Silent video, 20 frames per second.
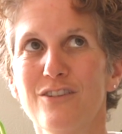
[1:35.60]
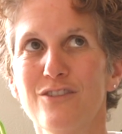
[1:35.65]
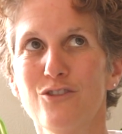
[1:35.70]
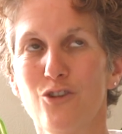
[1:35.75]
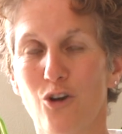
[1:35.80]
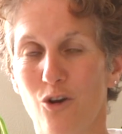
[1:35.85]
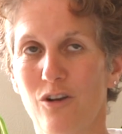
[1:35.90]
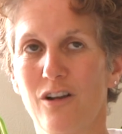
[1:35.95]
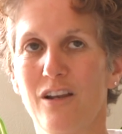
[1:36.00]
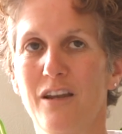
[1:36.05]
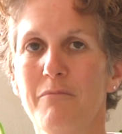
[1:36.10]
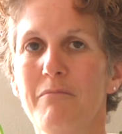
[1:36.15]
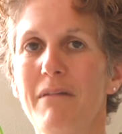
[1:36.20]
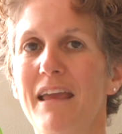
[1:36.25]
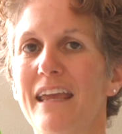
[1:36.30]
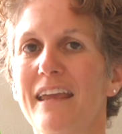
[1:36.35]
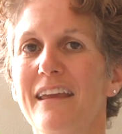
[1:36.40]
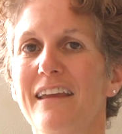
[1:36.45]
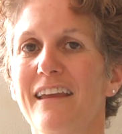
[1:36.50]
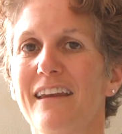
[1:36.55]
chocolate
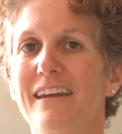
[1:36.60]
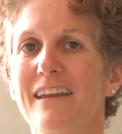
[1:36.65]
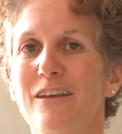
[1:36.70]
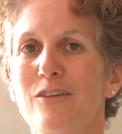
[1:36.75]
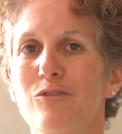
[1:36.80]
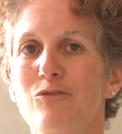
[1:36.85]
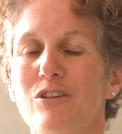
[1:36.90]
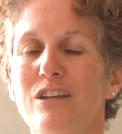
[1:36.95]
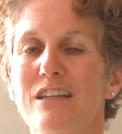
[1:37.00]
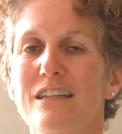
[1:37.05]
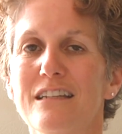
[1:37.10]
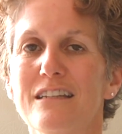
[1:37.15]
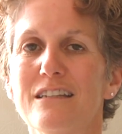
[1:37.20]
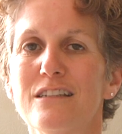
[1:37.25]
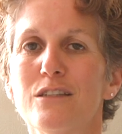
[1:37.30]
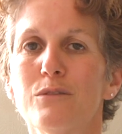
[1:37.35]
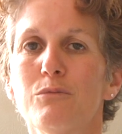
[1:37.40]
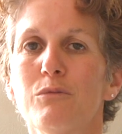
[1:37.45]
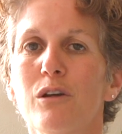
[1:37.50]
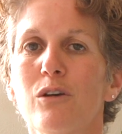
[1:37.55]
making
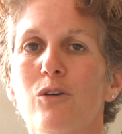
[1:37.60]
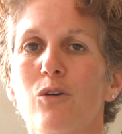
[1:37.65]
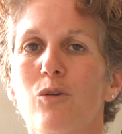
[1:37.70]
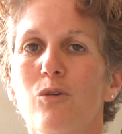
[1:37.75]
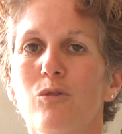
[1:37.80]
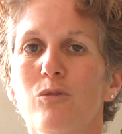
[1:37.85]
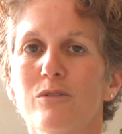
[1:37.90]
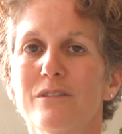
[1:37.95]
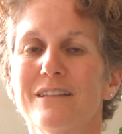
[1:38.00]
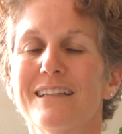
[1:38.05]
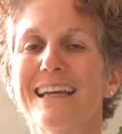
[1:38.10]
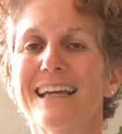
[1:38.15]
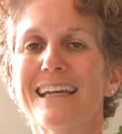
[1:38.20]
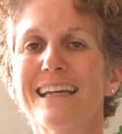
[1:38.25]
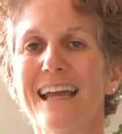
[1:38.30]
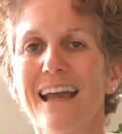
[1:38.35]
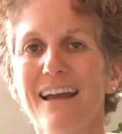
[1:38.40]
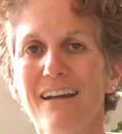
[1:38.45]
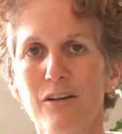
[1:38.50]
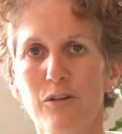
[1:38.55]
ingredients were called
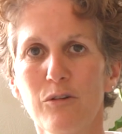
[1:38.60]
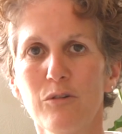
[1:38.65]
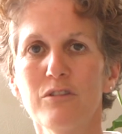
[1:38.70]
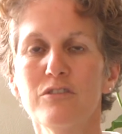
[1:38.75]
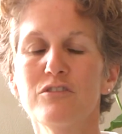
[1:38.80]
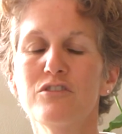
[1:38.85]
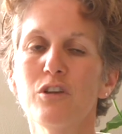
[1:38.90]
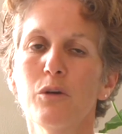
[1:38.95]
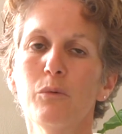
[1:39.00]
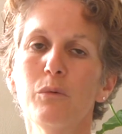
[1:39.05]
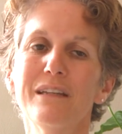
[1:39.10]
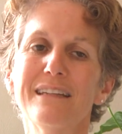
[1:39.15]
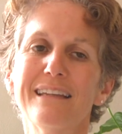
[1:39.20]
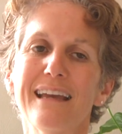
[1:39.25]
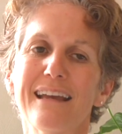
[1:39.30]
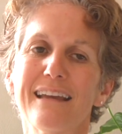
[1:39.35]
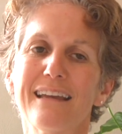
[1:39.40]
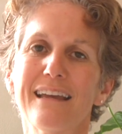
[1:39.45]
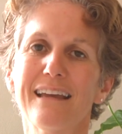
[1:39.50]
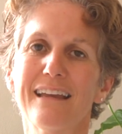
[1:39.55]
cacao. So we
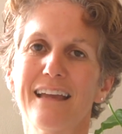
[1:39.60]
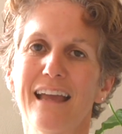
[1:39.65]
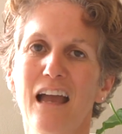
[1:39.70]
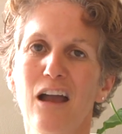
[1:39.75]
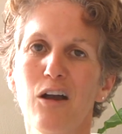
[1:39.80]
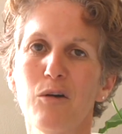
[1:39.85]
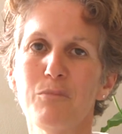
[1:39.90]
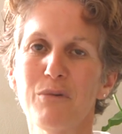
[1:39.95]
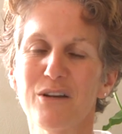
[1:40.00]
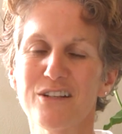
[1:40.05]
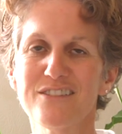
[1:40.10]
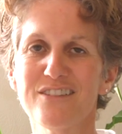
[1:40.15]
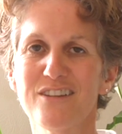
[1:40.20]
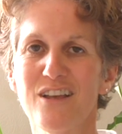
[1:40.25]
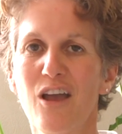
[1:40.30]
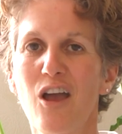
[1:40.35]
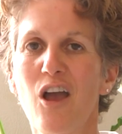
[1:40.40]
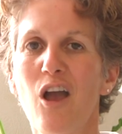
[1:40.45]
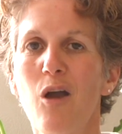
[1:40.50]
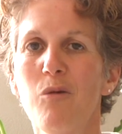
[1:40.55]
get cacao
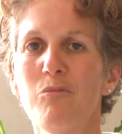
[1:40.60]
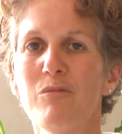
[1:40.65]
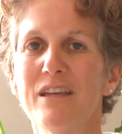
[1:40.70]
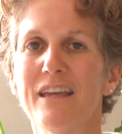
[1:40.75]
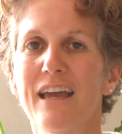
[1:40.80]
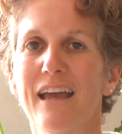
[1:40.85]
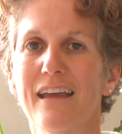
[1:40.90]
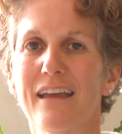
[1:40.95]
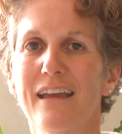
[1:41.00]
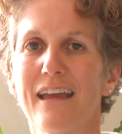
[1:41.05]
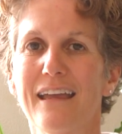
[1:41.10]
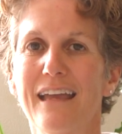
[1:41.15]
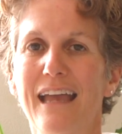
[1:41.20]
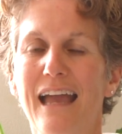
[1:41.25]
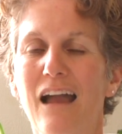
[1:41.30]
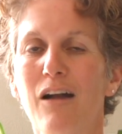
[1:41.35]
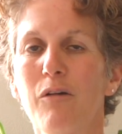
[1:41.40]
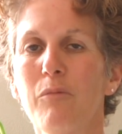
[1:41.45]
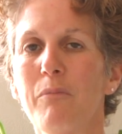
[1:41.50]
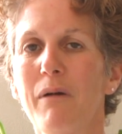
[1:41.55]
butter, and we get
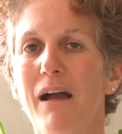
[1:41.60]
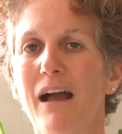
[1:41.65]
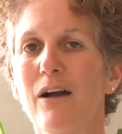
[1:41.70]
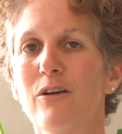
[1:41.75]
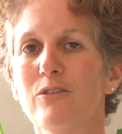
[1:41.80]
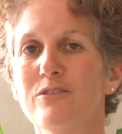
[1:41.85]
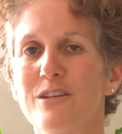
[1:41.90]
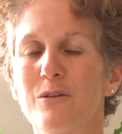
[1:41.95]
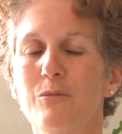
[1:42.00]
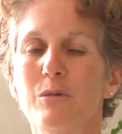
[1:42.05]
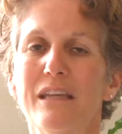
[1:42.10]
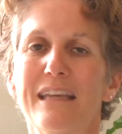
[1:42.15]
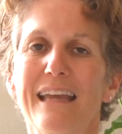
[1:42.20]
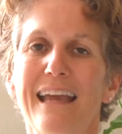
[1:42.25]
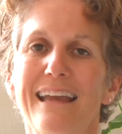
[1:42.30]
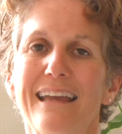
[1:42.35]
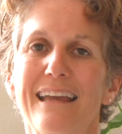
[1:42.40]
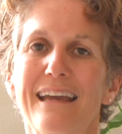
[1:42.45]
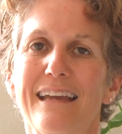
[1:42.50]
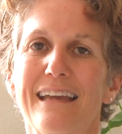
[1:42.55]
cacao powder, we
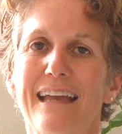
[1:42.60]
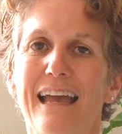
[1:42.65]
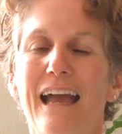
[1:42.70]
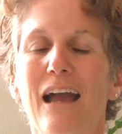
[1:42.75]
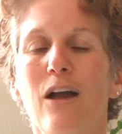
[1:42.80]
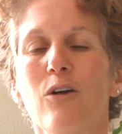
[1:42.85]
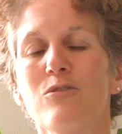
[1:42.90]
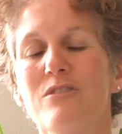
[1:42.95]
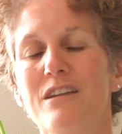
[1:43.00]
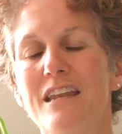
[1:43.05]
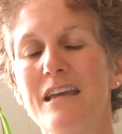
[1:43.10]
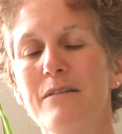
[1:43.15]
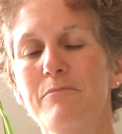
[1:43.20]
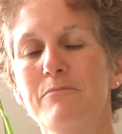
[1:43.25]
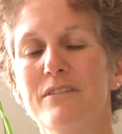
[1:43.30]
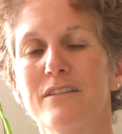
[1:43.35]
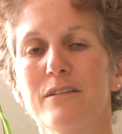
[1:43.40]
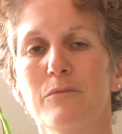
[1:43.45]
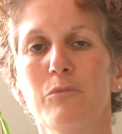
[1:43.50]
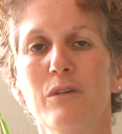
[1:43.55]
get cacao
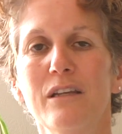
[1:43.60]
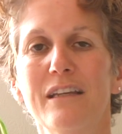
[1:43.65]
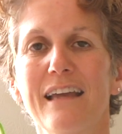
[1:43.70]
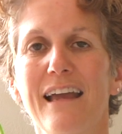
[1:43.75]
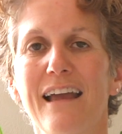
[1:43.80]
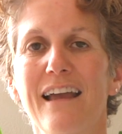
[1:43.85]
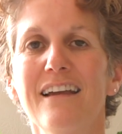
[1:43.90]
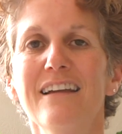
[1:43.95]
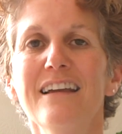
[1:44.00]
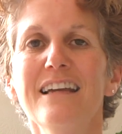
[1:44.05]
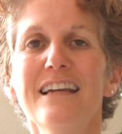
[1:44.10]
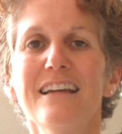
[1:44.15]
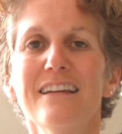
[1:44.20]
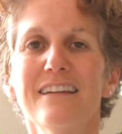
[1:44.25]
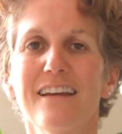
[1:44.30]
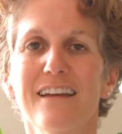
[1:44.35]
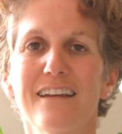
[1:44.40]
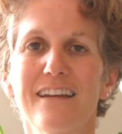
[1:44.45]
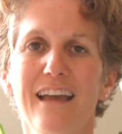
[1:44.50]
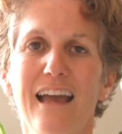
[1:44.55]
nibs, and we get
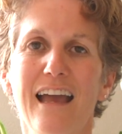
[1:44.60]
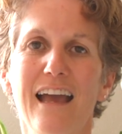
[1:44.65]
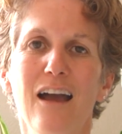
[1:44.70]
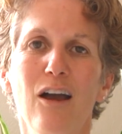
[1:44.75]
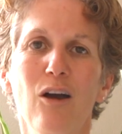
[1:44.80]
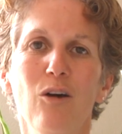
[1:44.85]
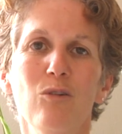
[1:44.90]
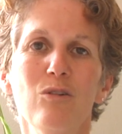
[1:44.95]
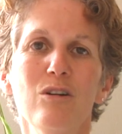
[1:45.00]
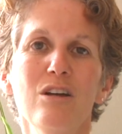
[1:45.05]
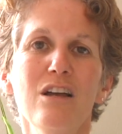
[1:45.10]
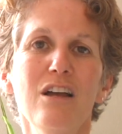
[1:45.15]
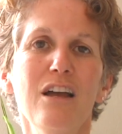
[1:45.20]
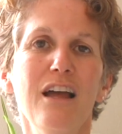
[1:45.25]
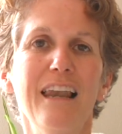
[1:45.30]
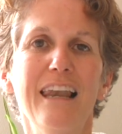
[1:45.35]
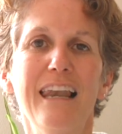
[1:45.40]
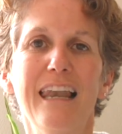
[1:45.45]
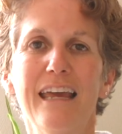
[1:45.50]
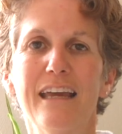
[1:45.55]
cacao
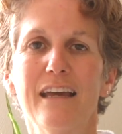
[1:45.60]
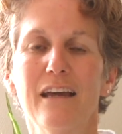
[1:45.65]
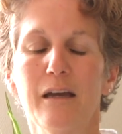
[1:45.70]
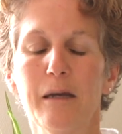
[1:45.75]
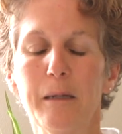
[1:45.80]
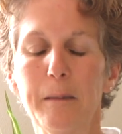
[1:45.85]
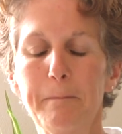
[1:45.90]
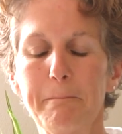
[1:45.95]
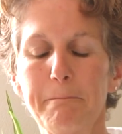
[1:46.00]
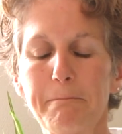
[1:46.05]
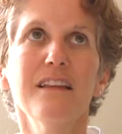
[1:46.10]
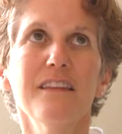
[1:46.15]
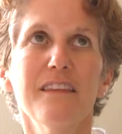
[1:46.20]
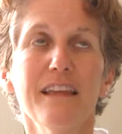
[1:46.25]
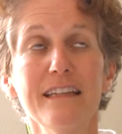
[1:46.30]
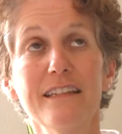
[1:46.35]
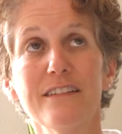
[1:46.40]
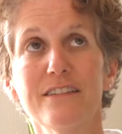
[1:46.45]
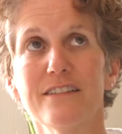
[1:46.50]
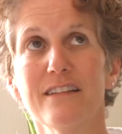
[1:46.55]
liquor.
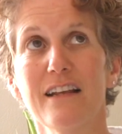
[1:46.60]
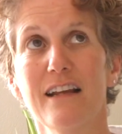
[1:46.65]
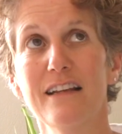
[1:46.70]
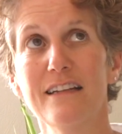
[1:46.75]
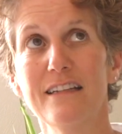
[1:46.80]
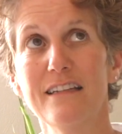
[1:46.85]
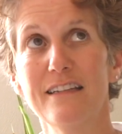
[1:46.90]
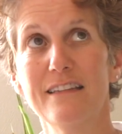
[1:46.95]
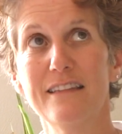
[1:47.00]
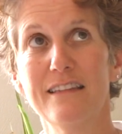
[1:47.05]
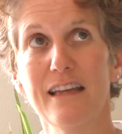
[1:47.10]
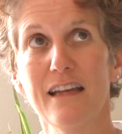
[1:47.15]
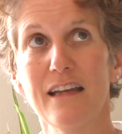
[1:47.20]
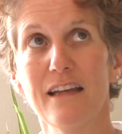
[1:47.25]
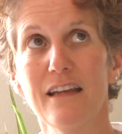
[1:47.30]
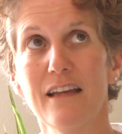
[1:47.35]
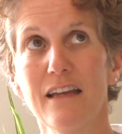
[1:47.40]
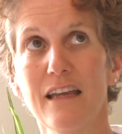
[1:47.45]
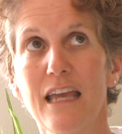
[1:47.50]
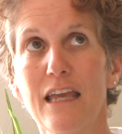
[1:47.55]
They decided
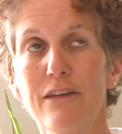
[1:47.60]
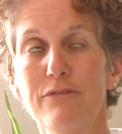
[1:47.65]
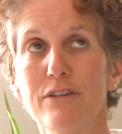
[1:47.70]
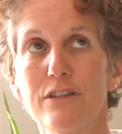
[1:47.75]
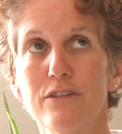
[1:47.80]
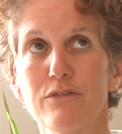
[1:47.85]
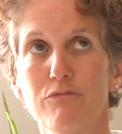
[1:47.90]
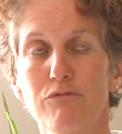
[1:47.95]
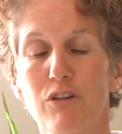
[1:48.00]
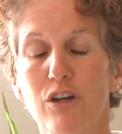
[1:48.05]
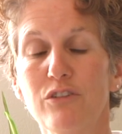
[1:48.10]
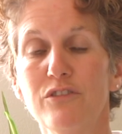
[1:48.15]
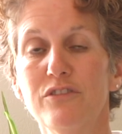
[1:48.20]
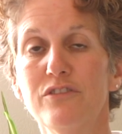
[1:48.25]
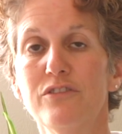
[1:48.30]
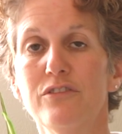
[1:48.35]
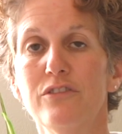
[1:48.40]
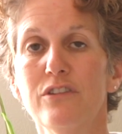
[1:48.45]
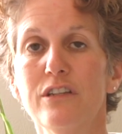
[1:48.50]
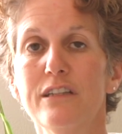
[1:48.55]
that if it's
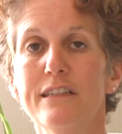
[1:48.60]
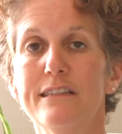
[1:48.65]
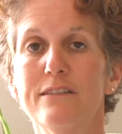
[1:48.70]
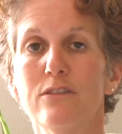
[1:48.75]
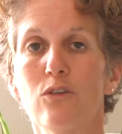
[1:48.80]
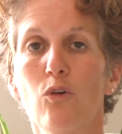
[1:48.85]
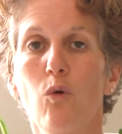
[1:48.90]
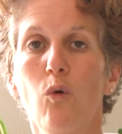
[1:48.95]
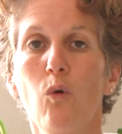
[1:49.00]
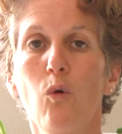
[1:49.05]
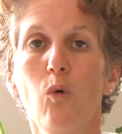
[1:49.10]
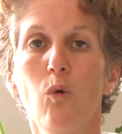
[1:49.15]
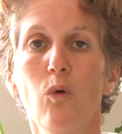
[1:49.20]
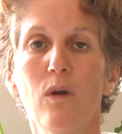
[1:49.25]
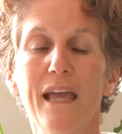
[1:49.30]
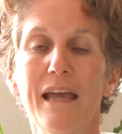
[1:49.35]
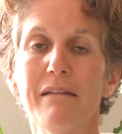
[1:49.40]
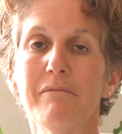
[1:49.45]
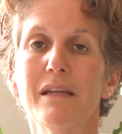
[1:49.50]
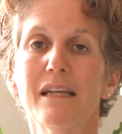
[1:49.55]
roasted or
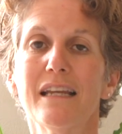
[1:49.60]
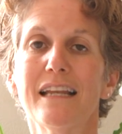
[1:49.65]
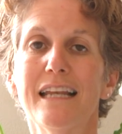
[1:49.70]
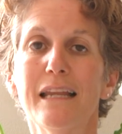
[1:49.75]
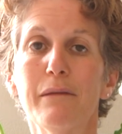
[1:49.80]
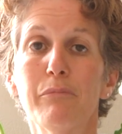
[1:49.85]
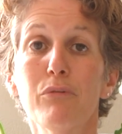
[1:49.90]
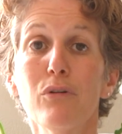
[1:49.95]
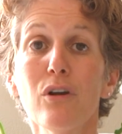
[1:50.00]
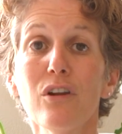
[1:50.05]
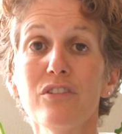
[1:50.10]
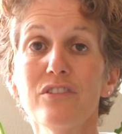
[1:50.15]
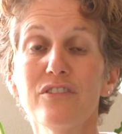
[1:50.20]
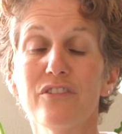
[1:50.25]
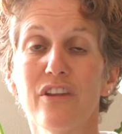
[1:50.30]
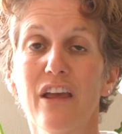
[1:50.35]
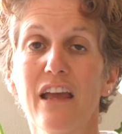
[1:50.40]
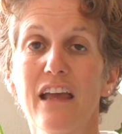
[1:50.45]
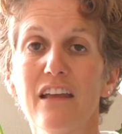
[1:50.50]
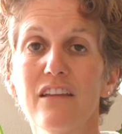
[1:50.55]
chemically
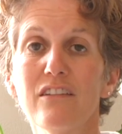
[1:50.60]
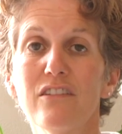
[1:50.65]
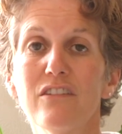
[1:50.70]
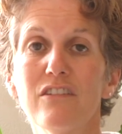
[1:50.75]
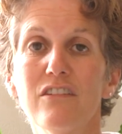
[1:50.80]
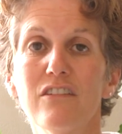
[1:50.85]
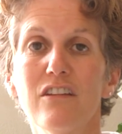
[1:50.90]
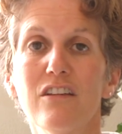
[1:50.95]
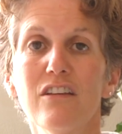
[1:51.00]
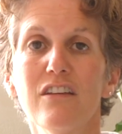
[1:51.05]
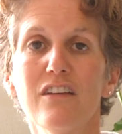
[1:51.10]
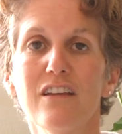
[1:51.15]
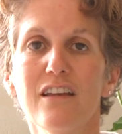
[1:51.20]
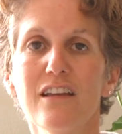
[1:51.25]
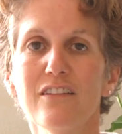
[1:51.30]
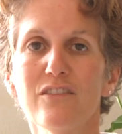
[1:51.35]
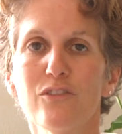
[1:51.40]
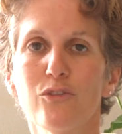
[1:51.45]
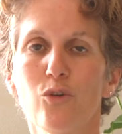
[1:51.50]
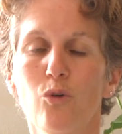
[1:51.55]
processed,
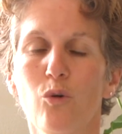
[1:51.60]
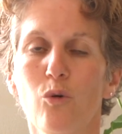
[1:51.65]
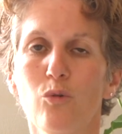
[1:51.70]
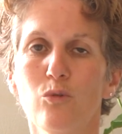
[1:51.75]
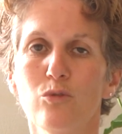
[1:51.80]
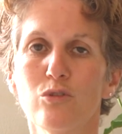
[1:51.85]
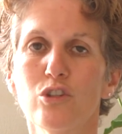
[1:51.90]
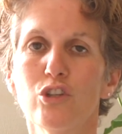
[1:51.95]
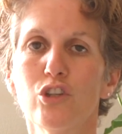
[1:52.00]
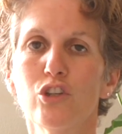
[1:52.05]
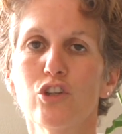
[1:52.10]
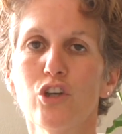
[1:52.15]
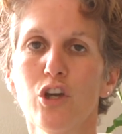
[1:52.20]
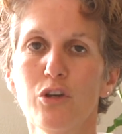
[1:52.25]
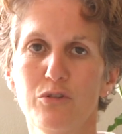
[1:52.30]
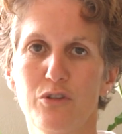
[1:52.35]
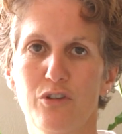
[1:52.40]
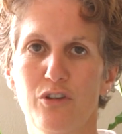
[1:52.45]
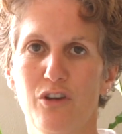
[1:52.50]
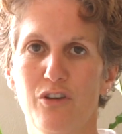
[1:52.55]
it's called
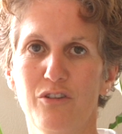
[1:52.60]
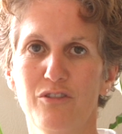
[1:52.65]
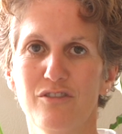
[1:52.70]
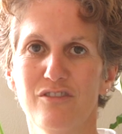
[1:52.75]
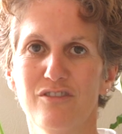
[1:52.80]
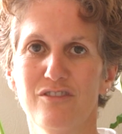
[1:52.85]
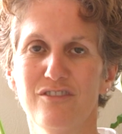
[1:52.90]
cocoa.